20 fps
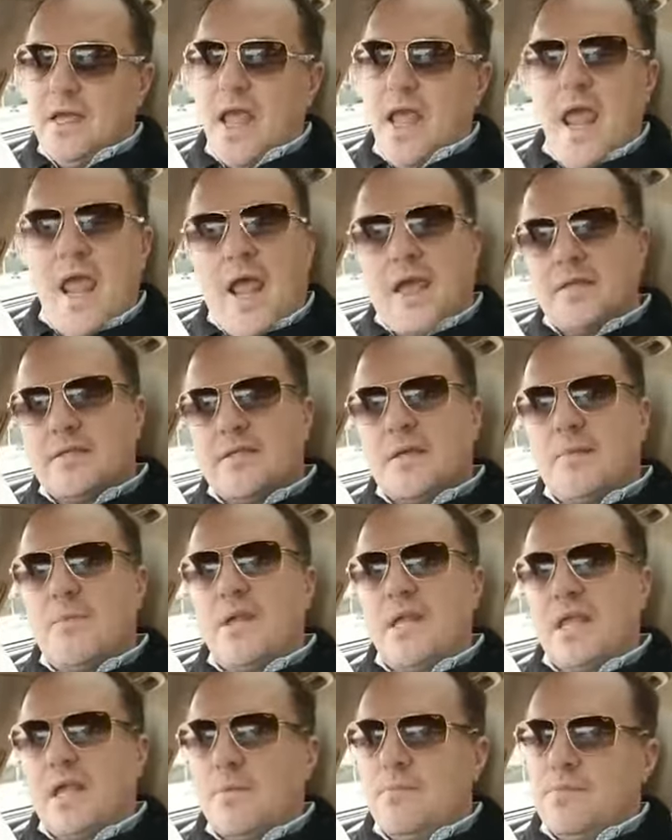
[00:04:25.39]
and
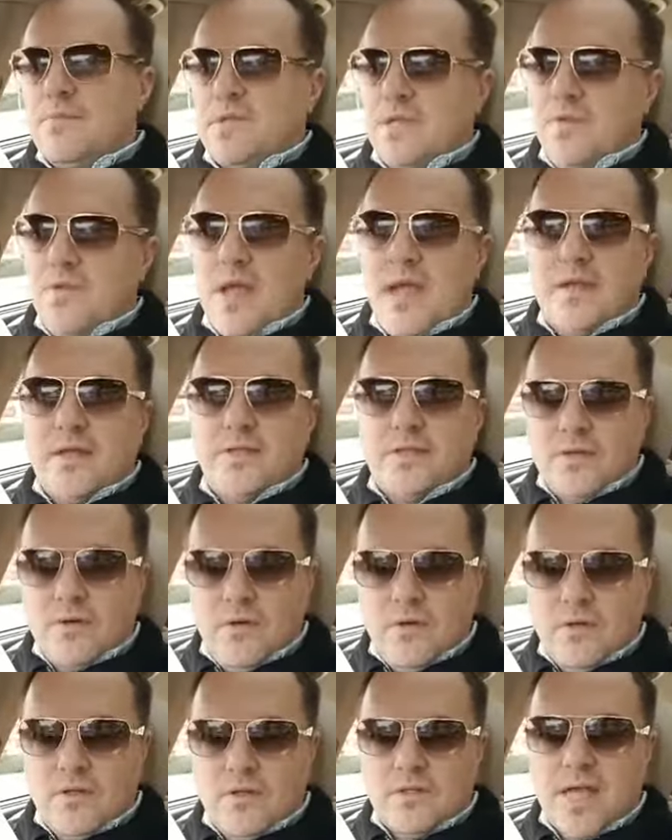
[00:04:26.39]
somebody comes in at two
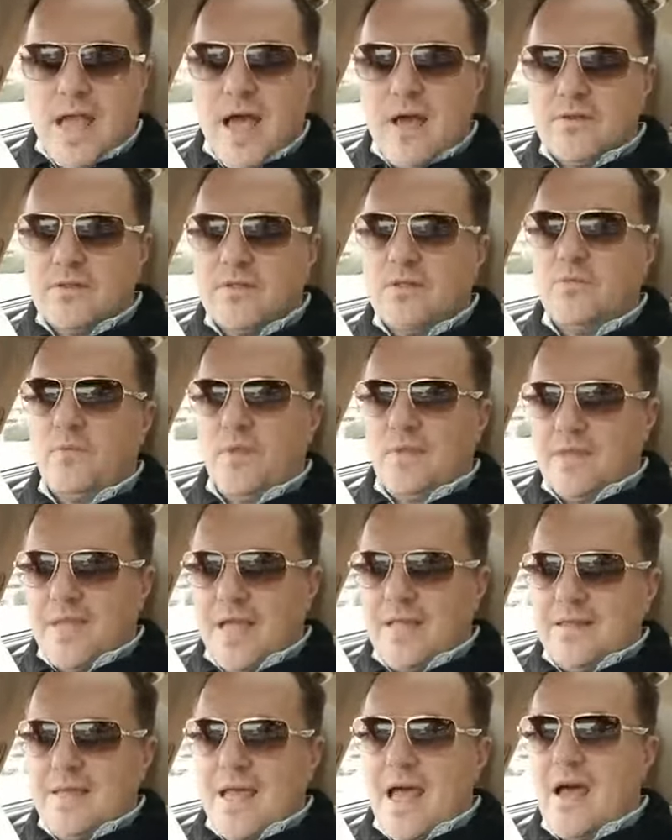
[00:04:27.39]
hundred thousand with
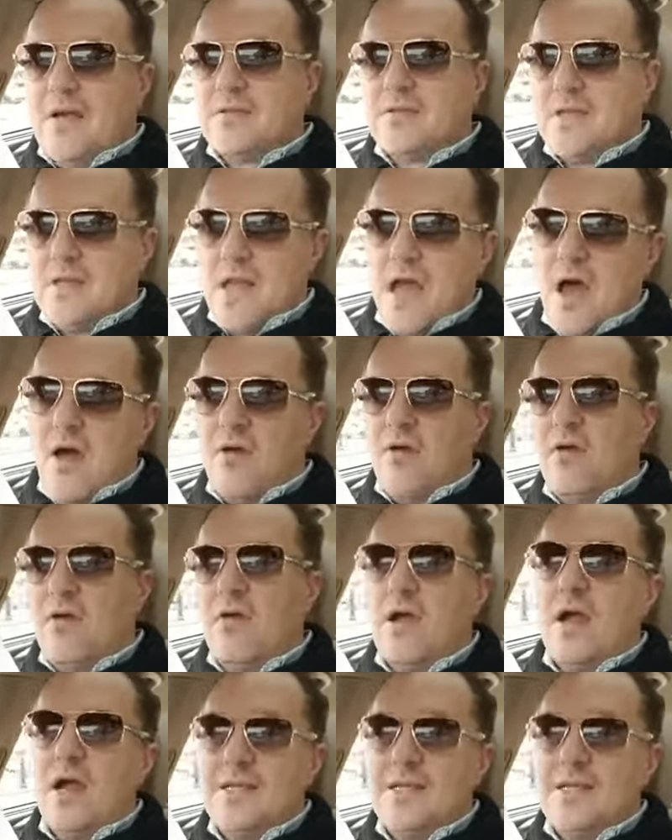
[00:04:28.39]
ten thousand dollar